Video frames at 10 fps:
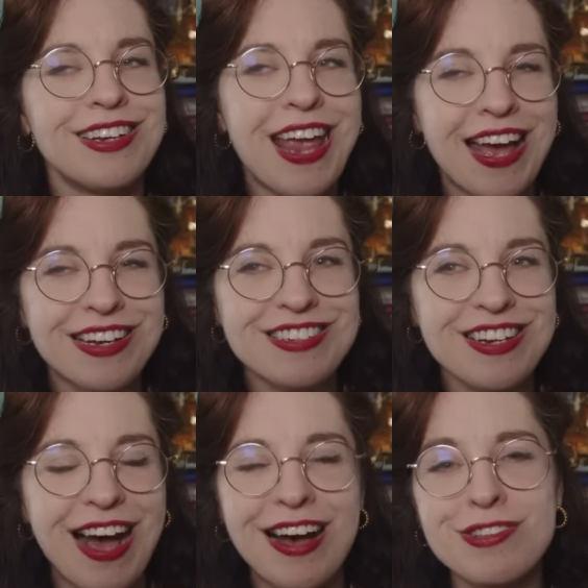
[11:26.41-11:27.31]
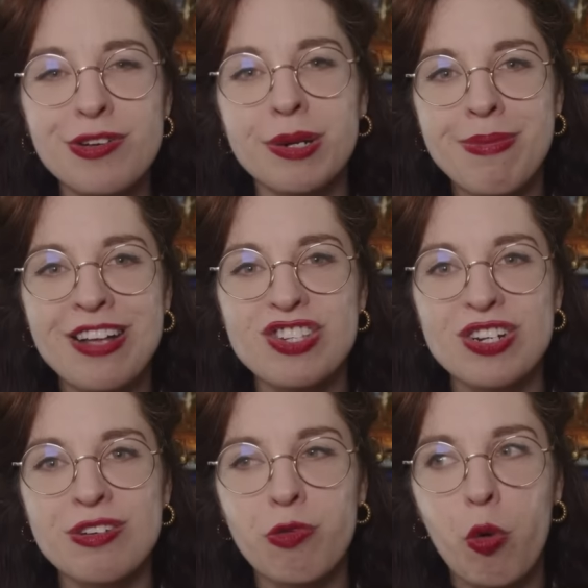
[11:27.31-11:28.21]
Yet, as you can
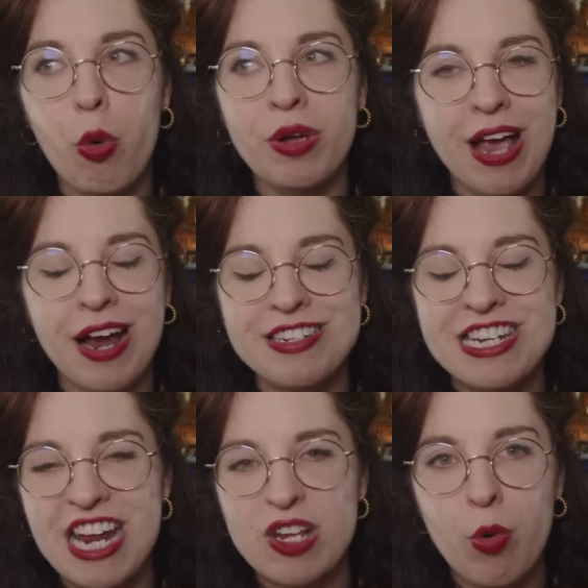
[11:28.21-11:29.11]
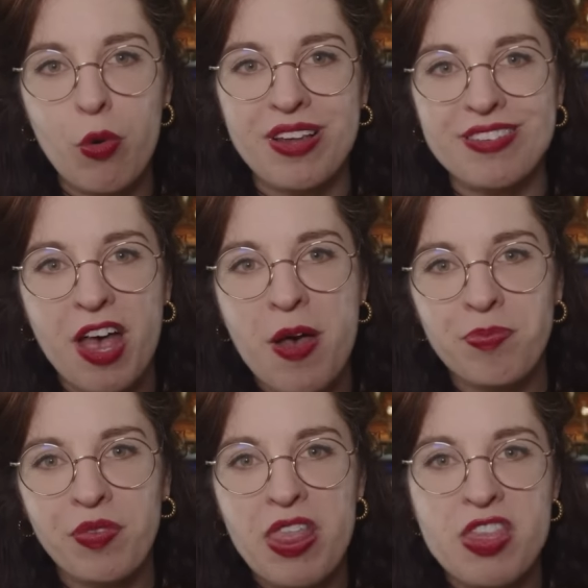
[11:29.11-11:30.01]
imagine for young teenage boys,
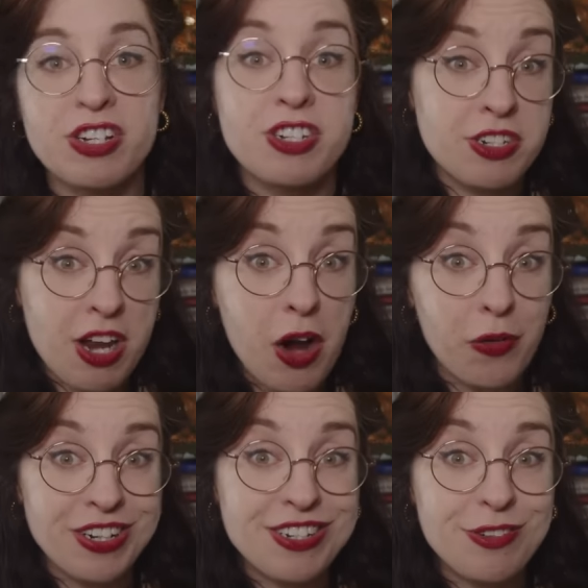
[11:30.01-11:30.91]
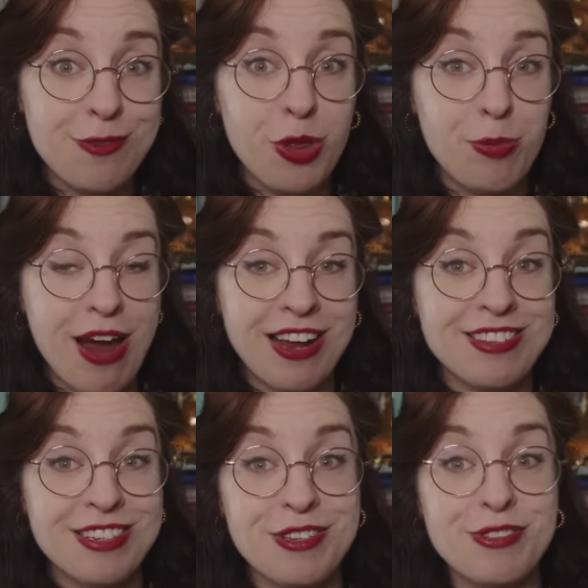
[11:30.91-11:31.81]
the deterrent for the
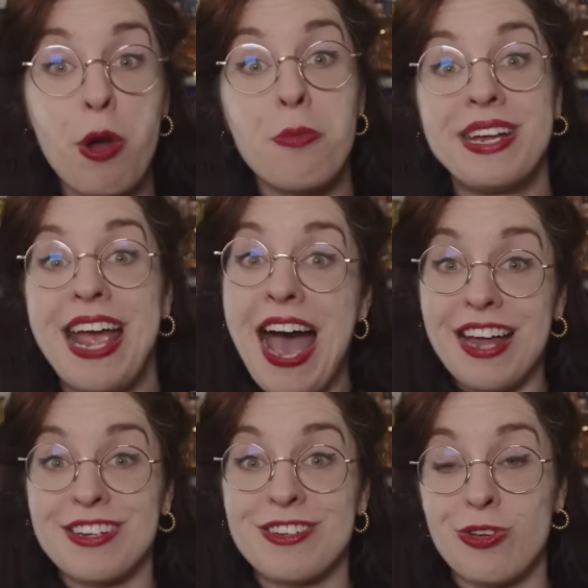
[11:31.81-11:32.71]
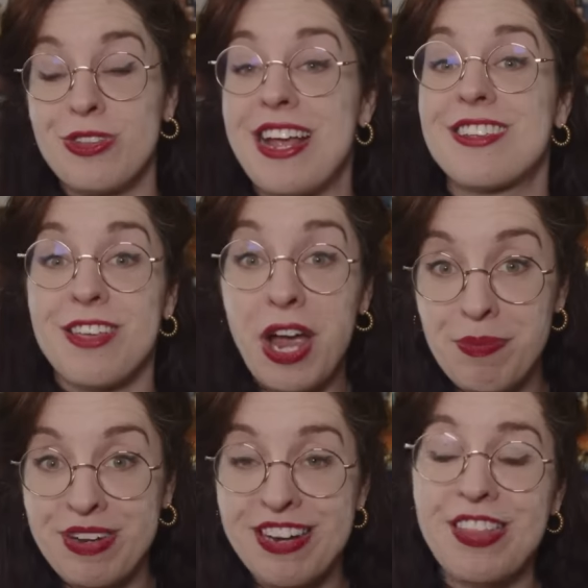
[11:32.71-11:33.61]
pranksters only added to the
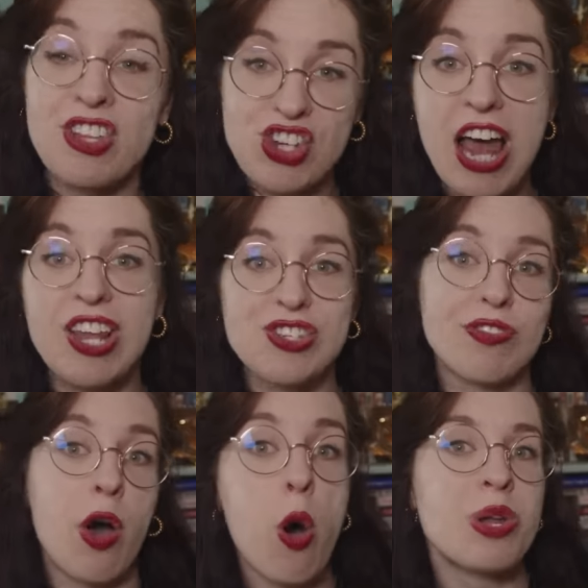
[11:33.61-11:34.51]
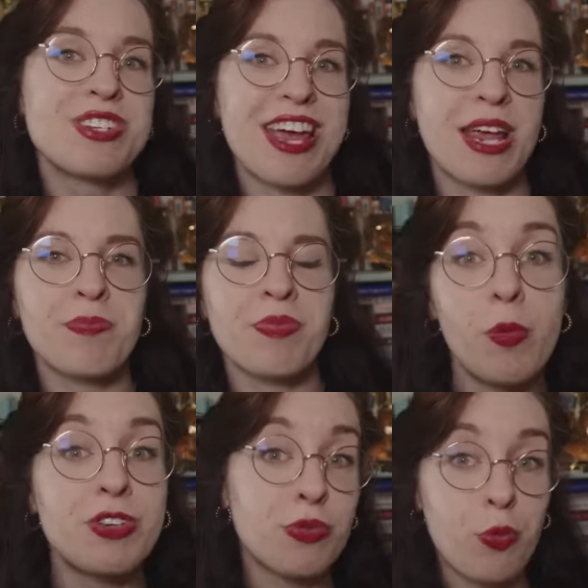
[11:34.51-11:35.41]
excitement and the challenge of the holiday,
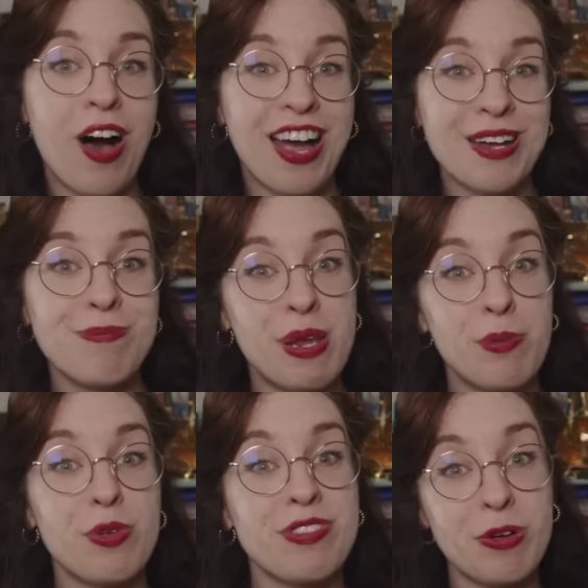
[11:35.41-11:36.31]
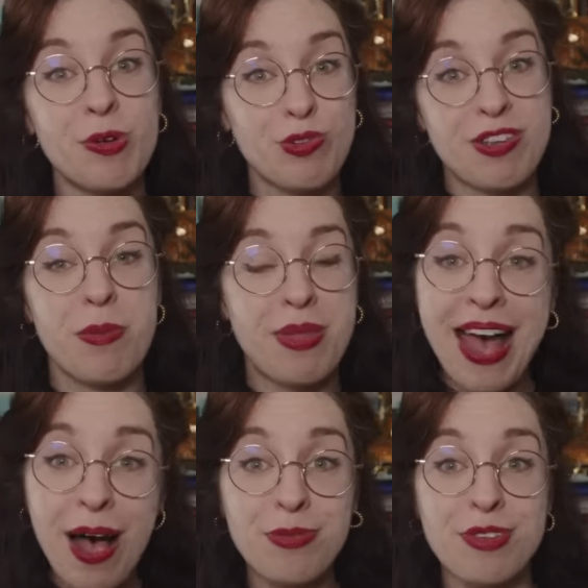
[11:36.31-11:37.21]
which is why people still dress up
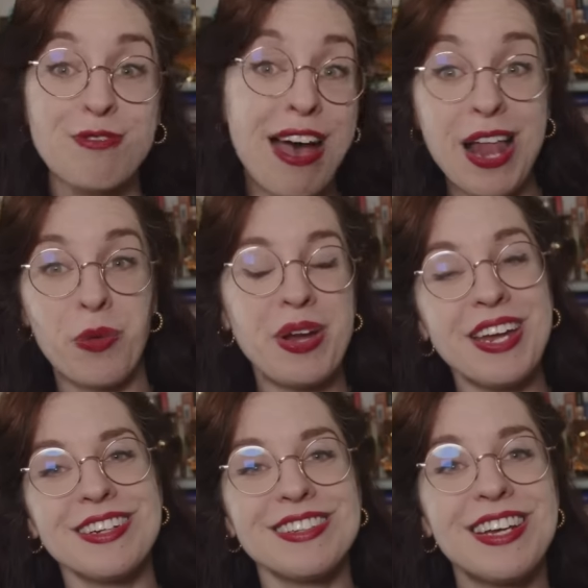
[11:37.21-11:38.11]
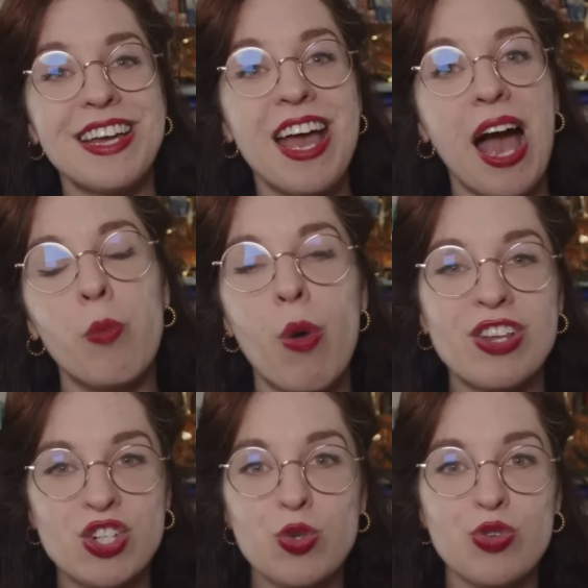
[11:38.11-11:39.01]
their houses for Halloween, and
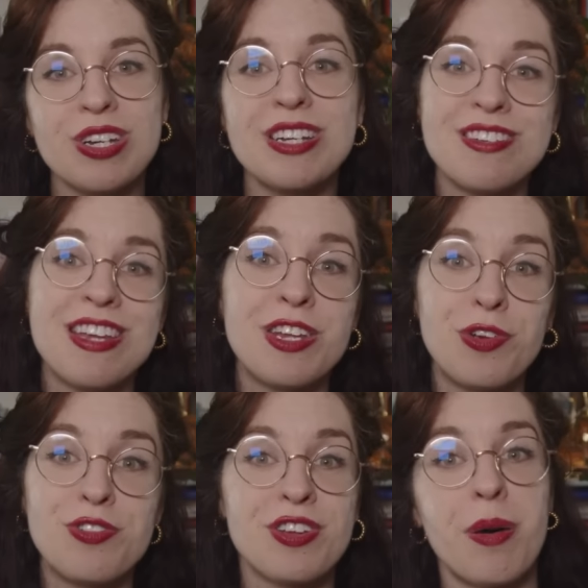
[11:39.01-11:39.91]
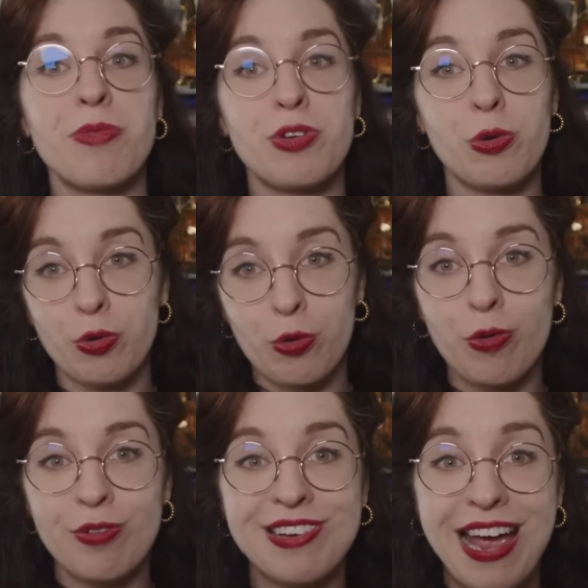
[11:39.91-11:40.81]
why children continue to come to your
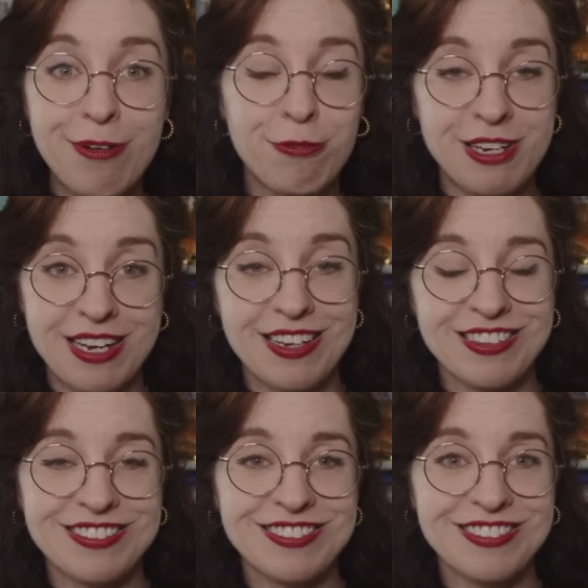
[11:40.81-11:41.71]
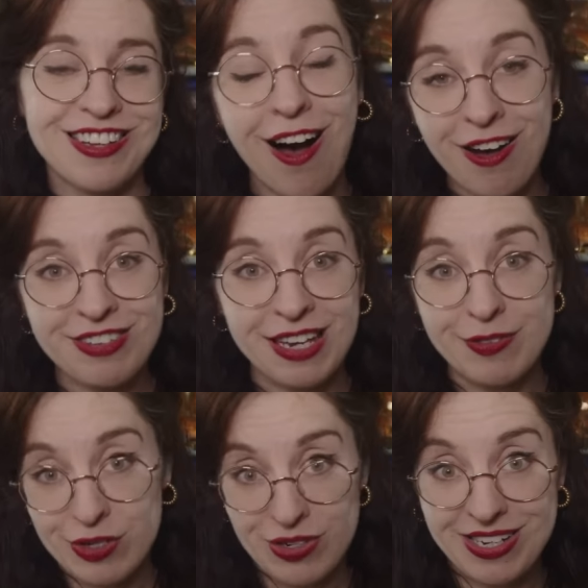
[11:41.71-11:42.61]
door every year
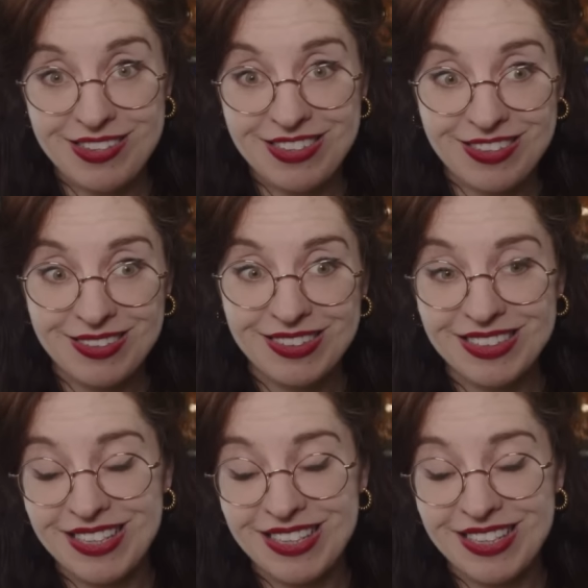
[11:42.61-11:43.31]
asking for treats.